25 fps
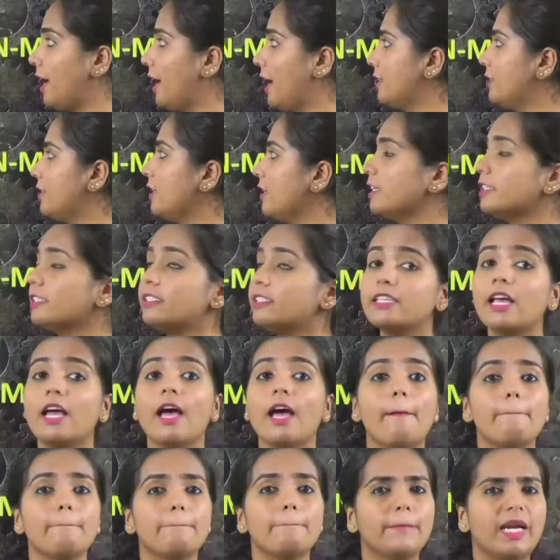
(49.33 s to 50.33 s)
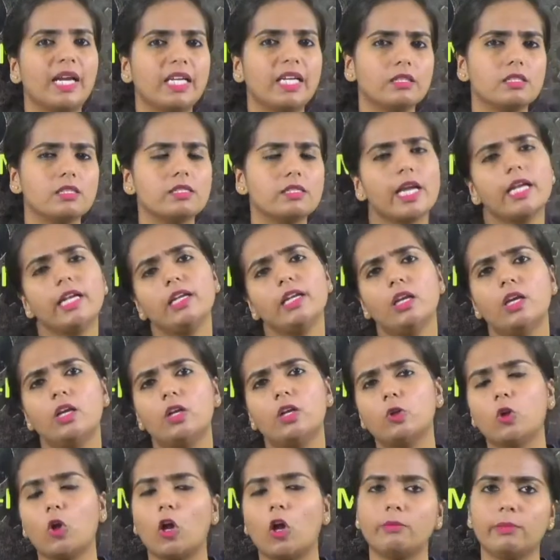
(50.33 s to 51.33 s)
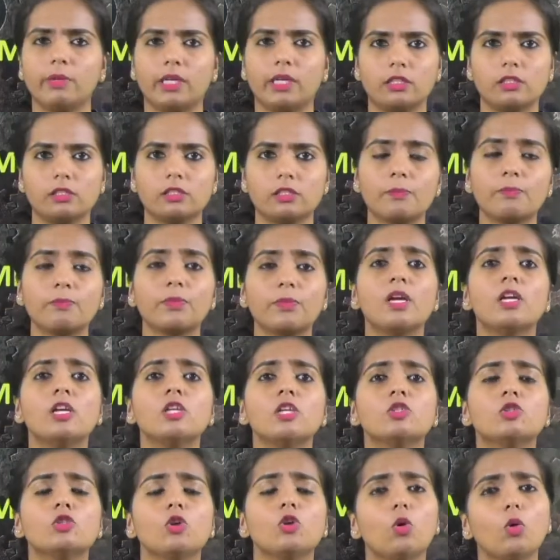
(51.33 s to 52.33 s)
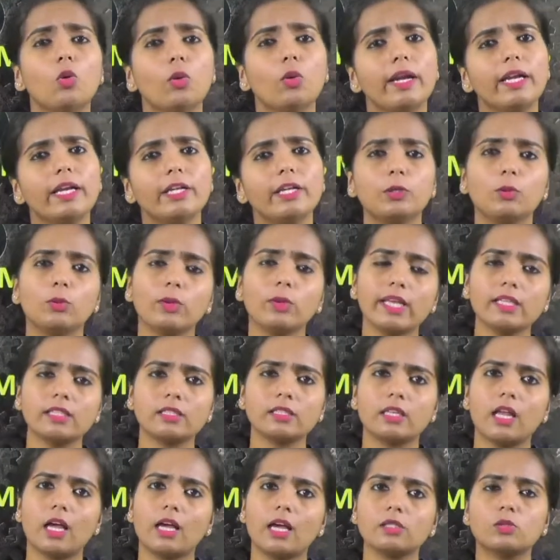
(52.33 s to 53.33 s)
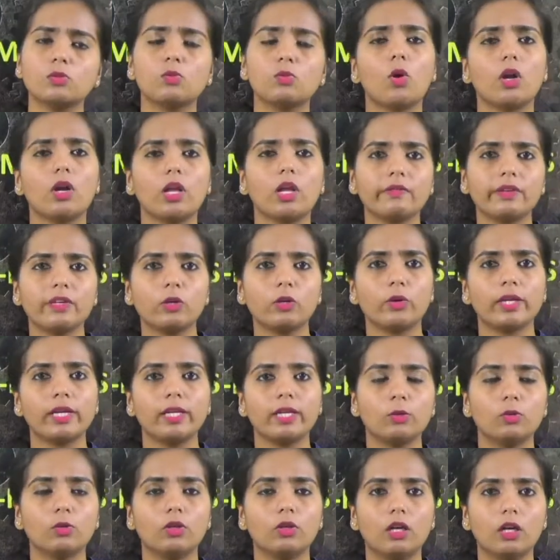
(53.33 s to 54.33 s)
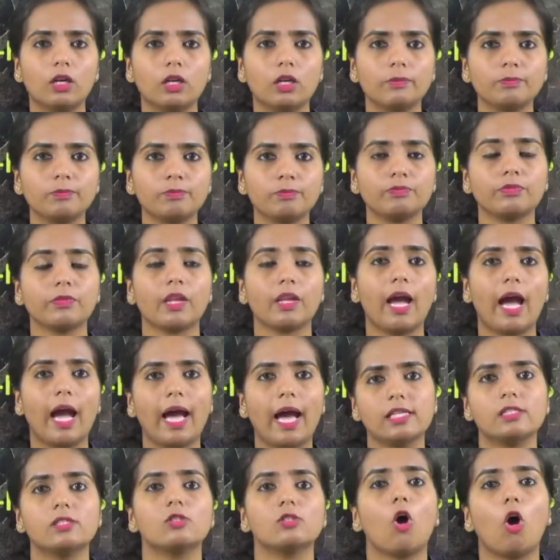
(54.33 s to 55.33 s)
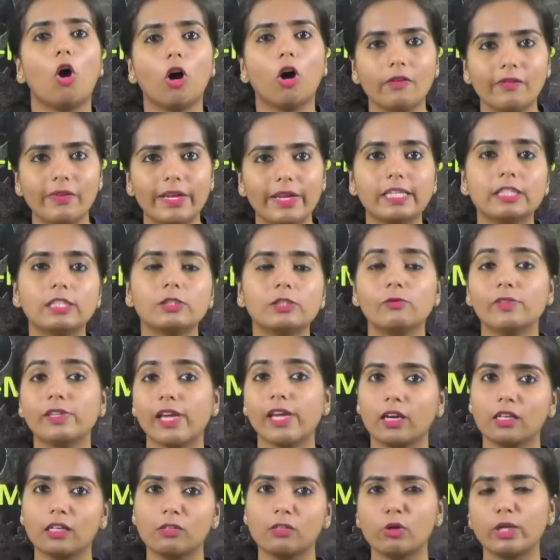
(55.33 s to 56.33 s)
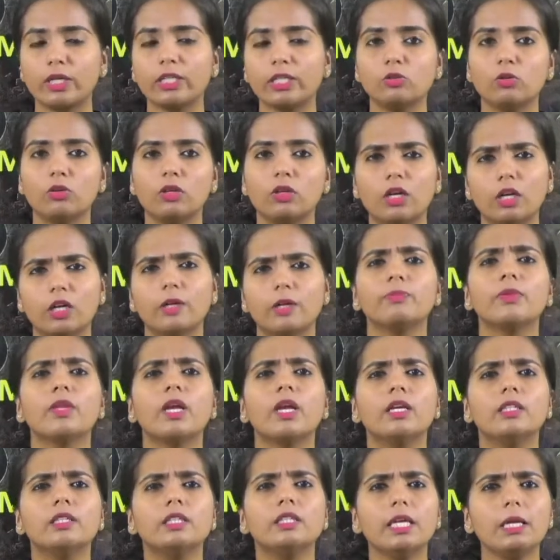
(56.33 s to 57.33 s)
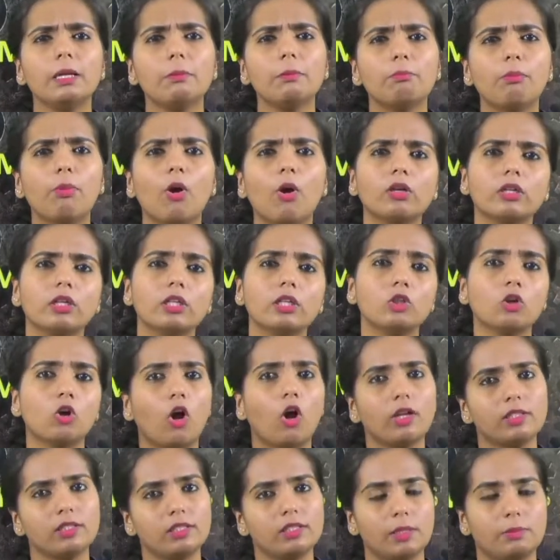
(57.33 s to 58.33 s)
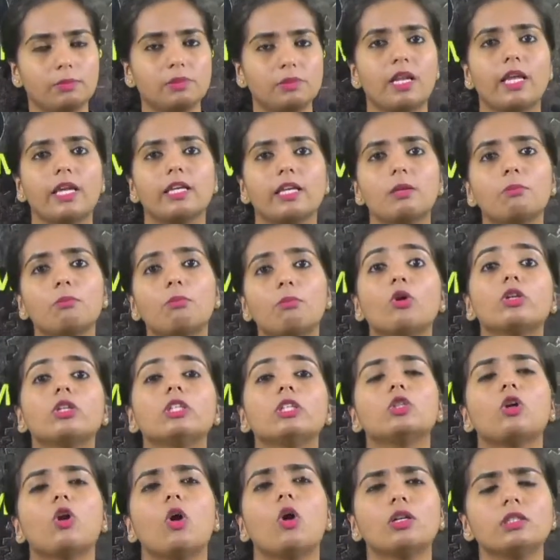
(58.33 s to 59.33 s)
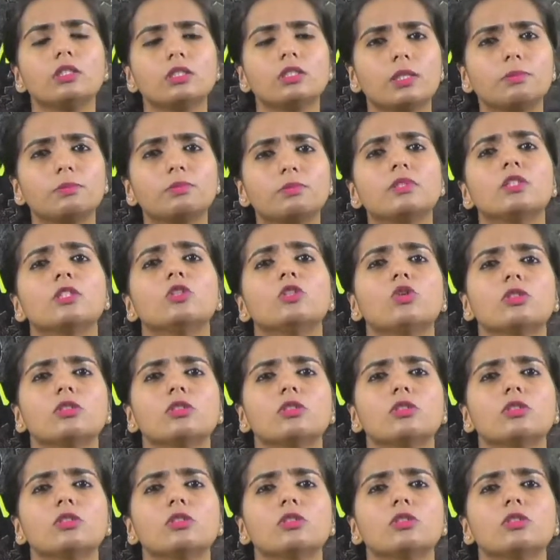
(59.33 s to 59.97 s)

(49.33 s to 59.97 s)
it is metals and non-metals. So in today's class, what are we going to learn? As always, we are going to learn the important concepts. Like important concepts, you're